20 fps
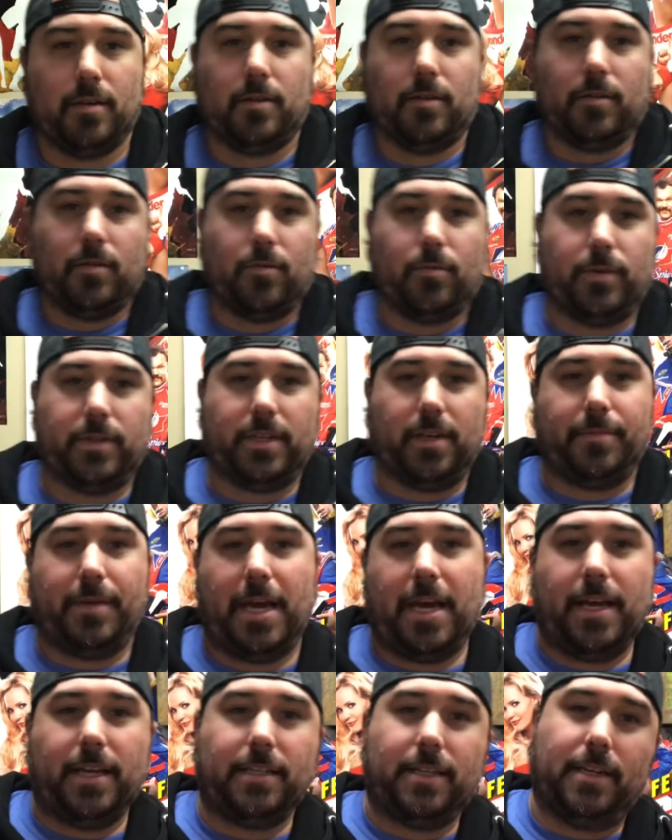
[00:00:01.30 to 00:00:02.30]
What's up,
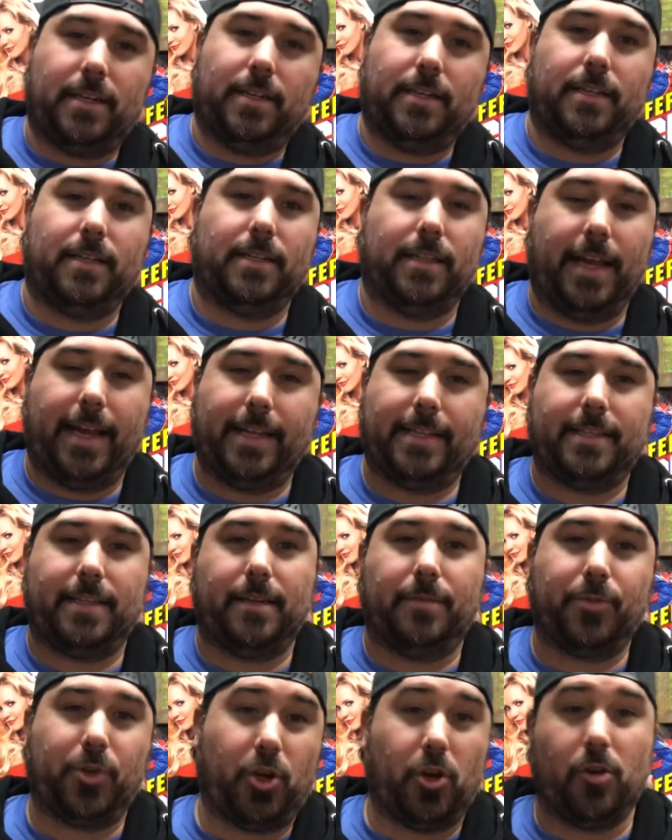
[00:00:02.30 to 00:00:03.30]
guys? Lance the
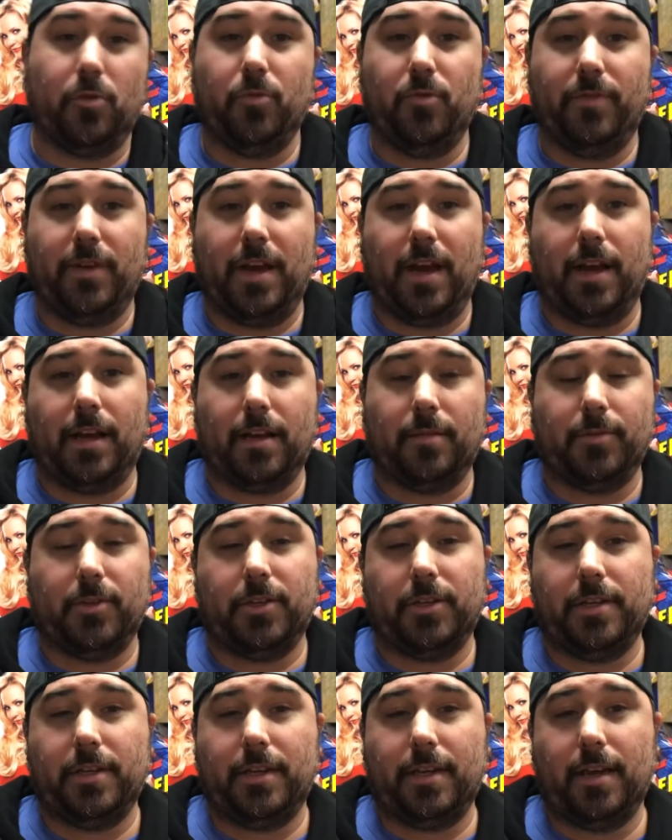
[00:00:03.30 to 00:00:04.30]
Obscure Movie Guy coming
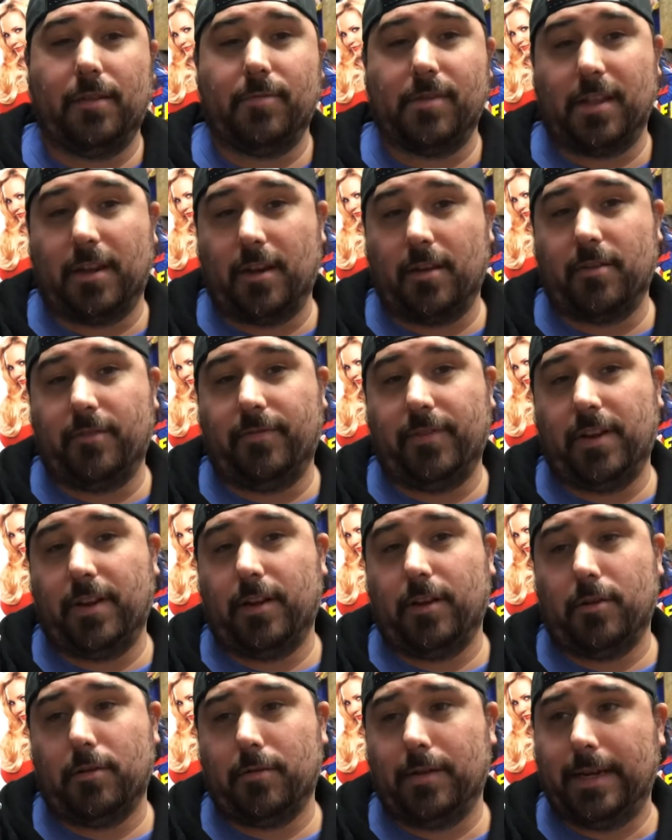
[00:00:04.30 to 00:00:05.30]
to you again with another
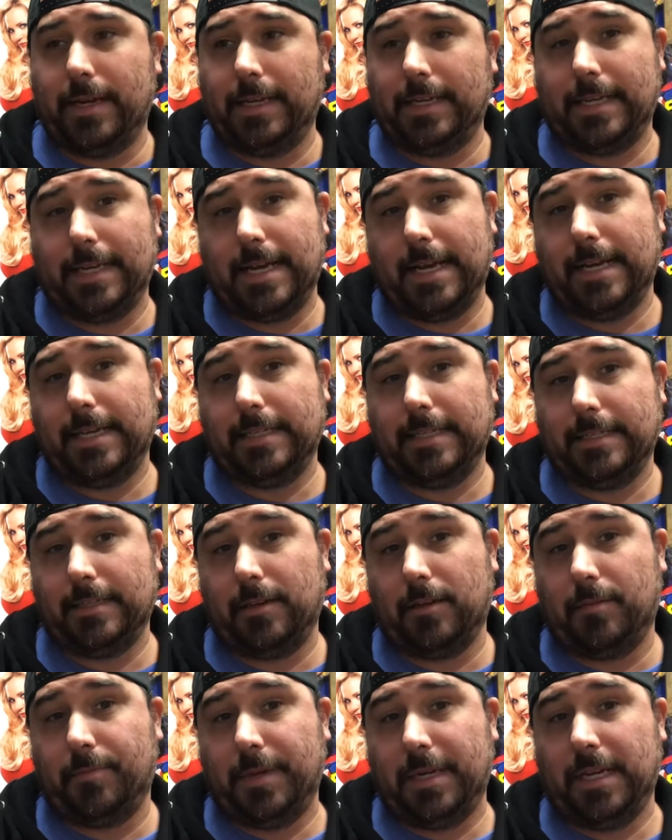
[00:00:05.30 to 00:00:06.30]
video, and today's is
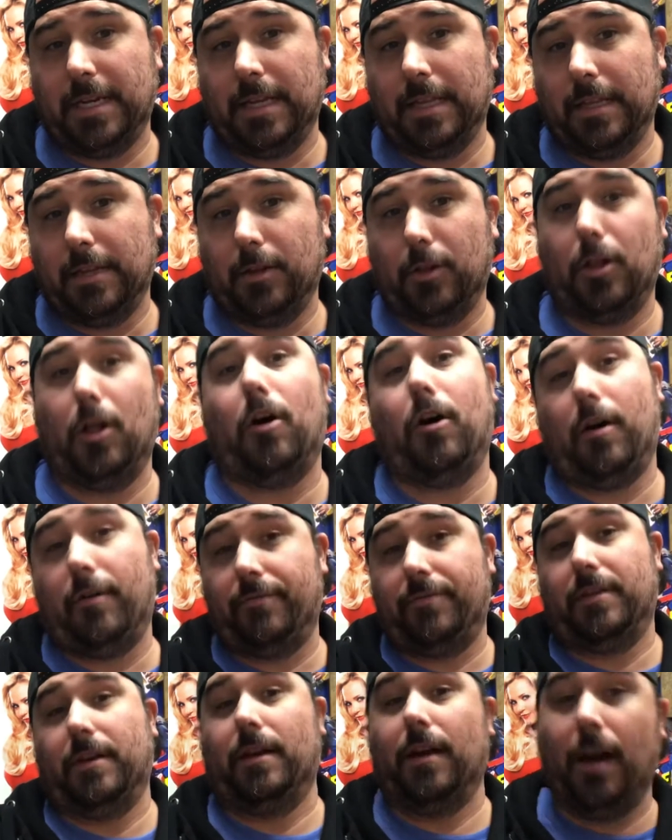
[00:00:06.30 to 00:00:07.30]
going to be a little
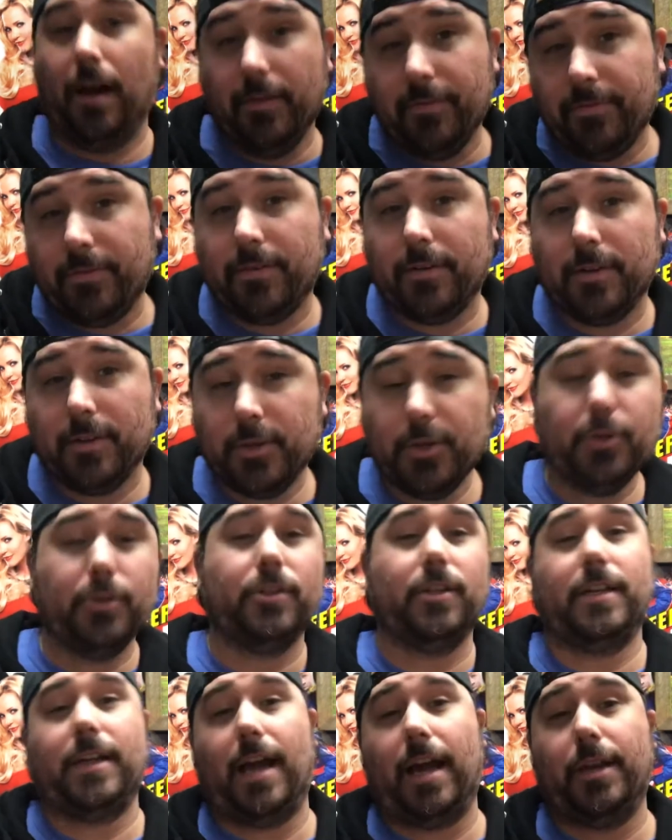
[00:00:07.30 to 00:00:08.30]
off the cuff.
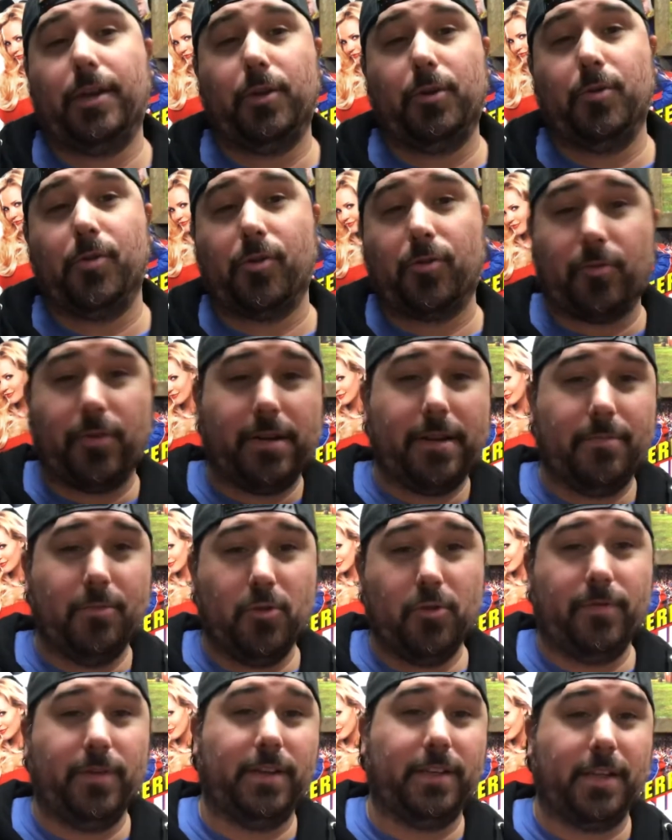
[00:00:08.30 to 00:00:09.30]
Usually I do 3
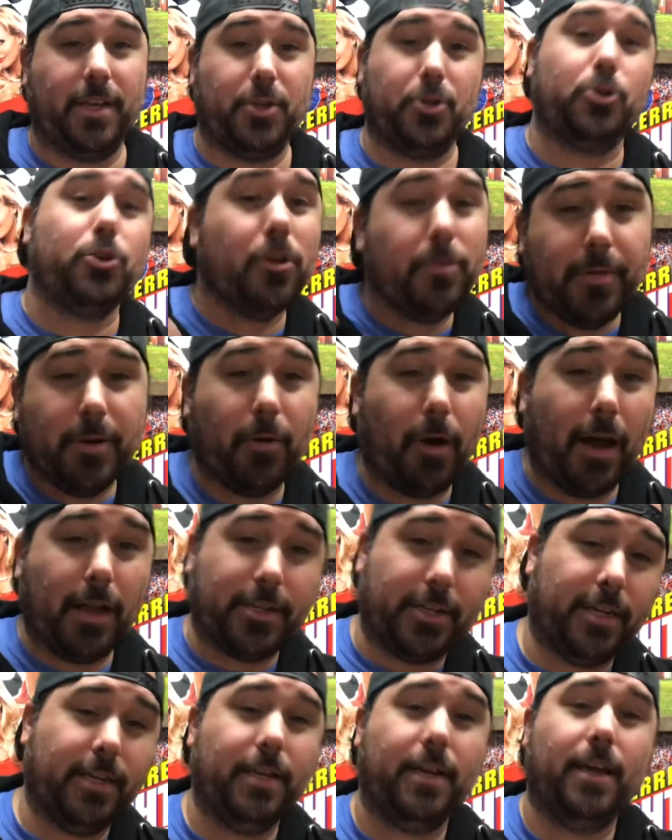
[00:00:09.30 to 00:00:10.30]
movies that you should be watching,